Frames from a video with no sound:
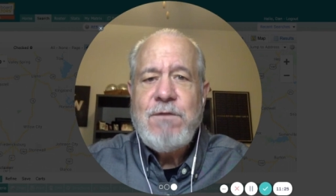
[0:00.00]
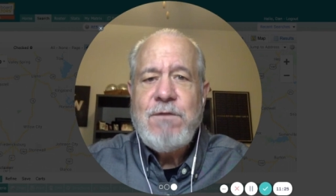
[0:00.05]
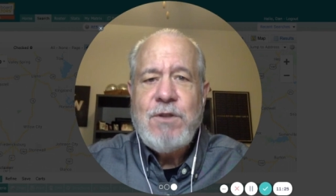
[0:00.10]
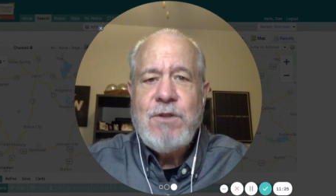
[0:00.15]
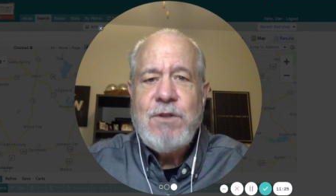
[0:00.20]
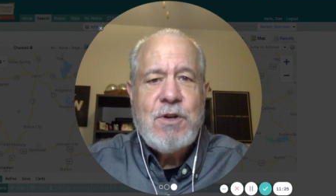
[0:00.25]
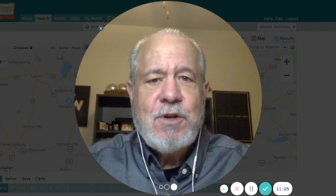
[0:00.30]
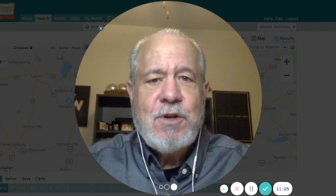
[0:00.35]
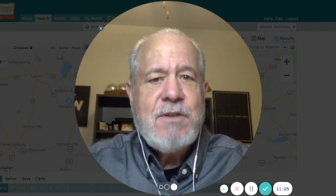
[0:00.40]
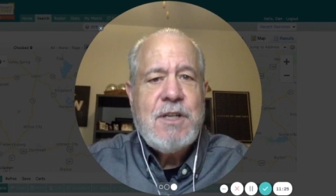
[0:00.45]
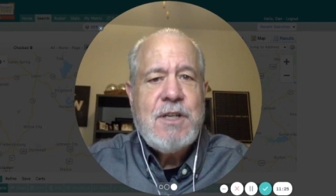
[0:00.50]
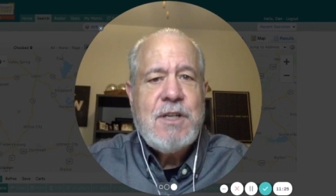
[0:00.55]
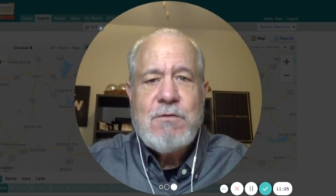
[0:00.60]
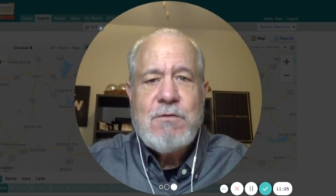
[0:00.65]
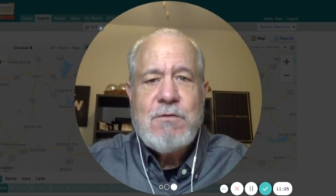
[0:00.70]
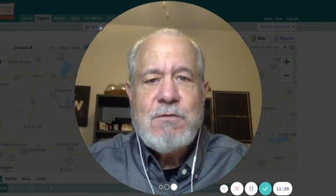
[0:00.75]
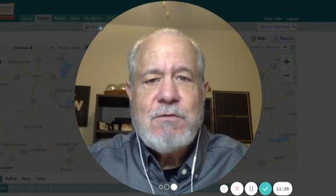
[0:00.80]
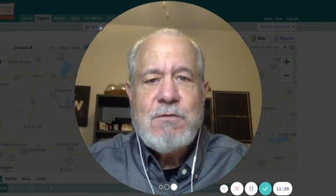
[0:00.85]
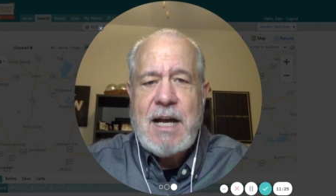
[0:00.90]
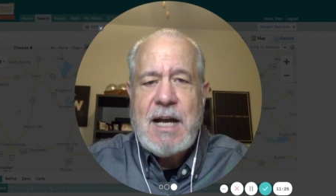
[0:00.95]

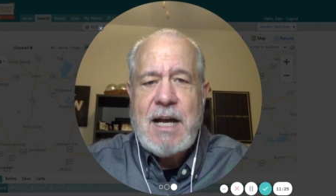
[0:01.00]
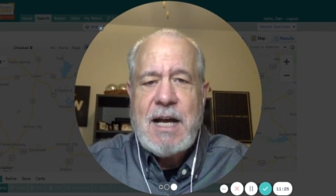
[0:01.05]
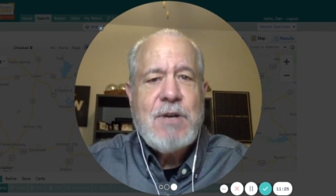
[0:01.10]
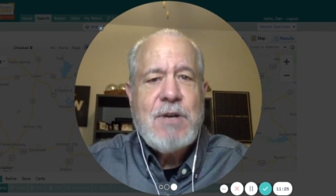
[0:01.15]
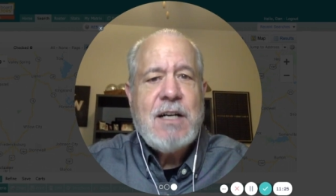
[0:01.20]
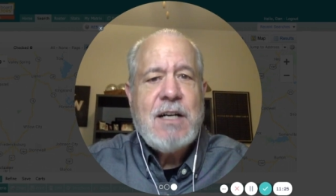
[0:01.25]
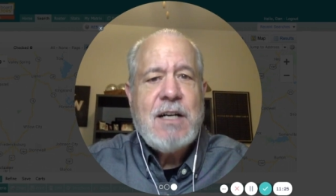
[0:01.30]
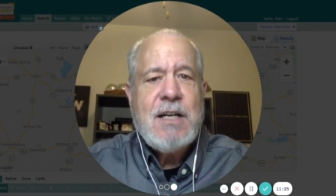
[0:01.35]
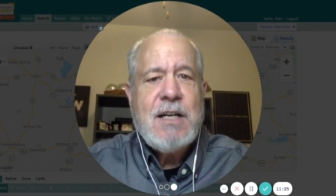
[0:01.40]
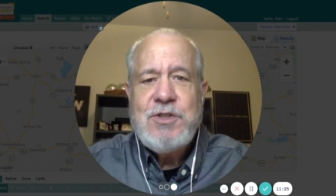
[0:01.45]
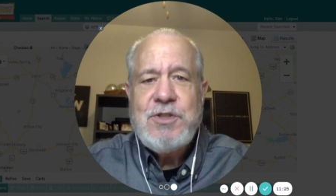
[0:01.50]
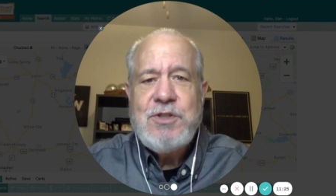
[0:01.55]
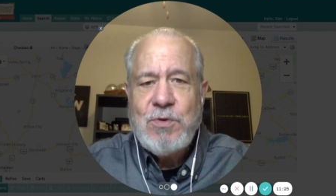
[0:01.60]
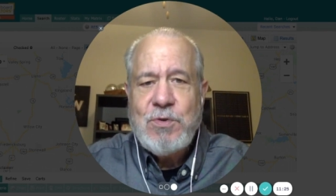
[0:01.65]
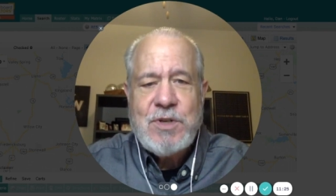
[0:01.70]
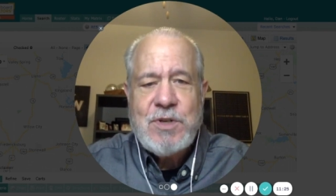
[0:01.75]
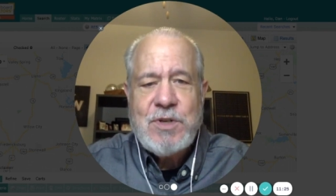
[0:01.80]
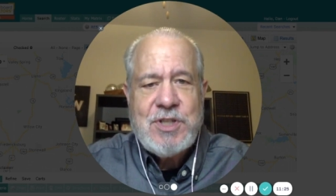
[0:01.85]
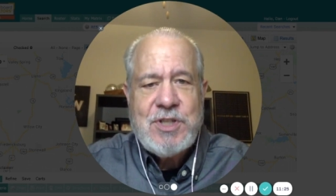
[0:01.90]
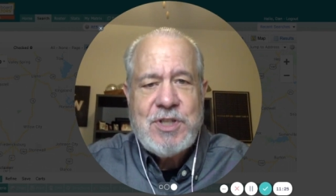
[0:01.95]
Pflugerville, Round Rock,
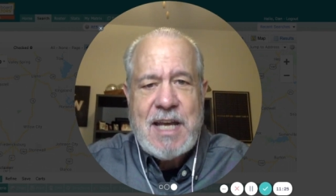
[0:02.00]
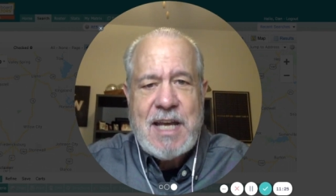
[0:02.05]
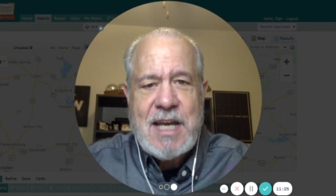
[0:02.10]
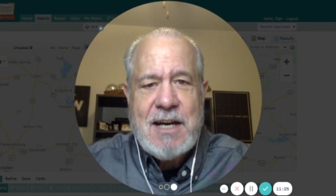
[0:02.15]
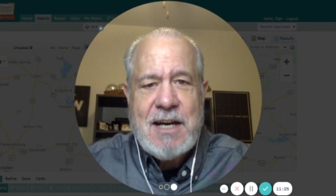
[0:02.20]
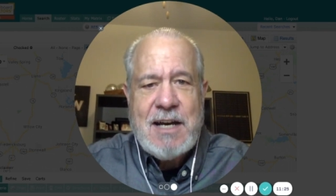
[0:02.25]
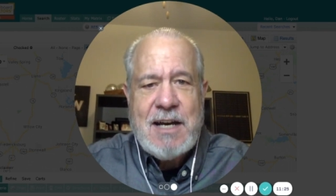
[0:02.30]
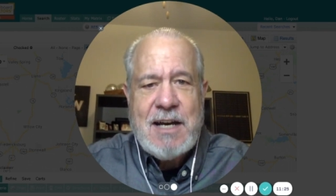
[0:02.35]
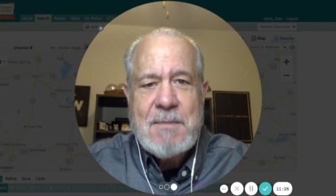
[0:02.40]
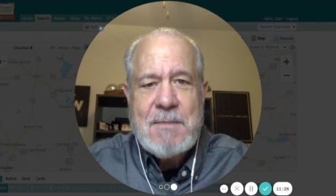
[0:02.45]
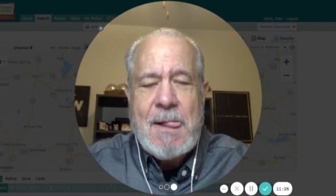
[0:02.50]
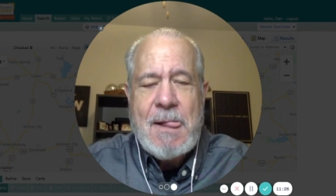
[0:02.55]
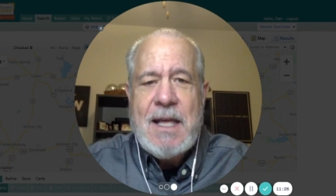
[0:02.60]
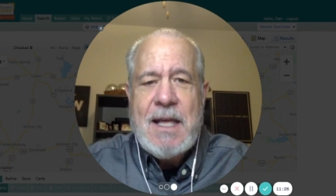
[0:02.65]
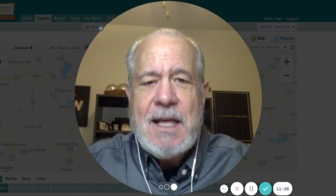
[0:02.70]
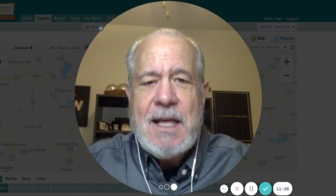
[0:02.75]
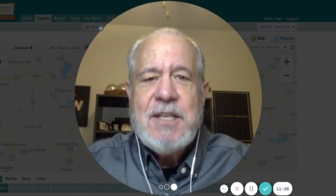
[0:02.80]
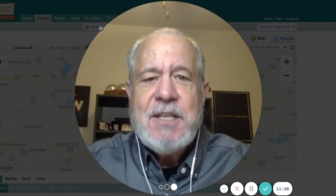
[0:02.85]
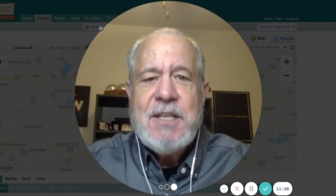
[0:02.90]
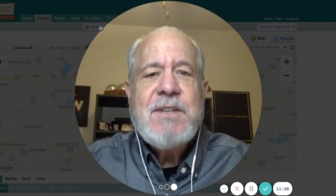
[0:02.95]
Georgetown,
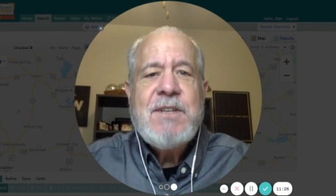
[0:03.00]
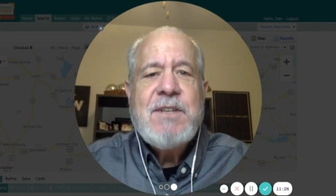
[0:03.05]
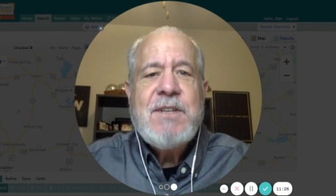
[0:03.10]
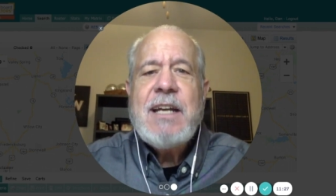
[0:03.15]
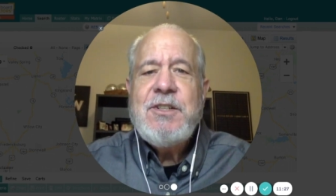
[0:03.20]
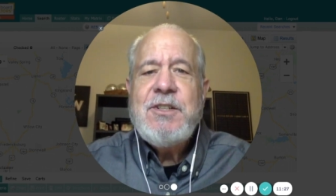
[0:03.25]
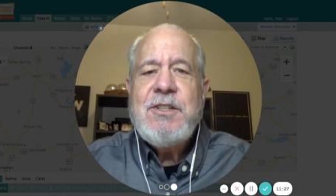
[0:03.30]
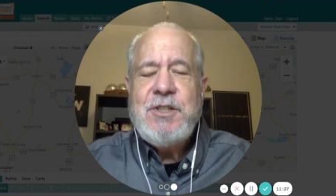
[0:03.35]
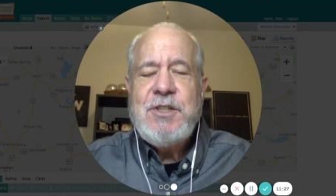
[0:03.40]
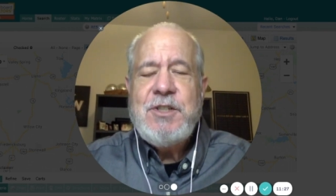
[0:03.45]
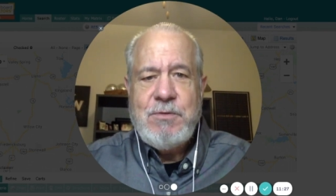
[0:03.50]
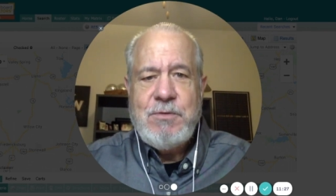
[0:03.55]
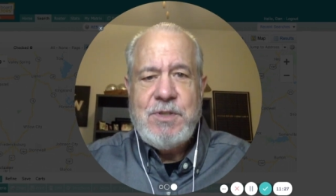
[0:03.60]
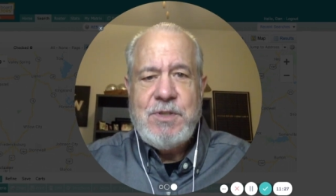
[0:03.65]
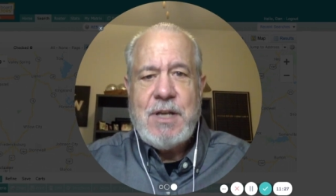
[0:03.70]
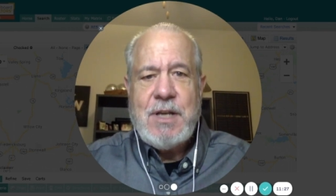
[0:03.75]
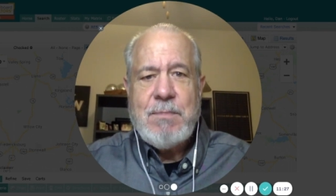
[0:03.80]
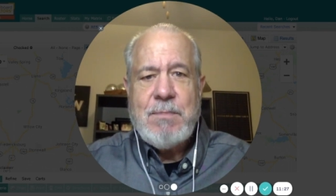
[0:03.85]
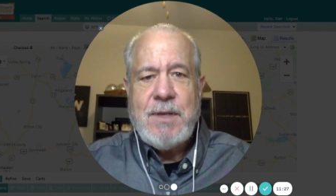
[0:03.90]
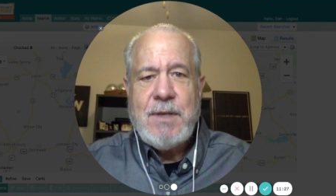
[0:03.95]
you've got to do
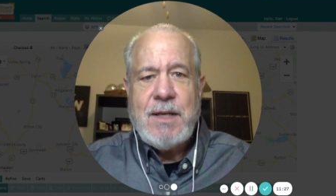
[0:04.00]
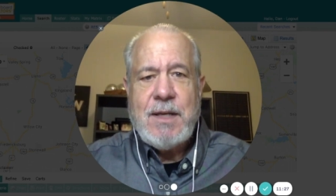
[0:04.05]
something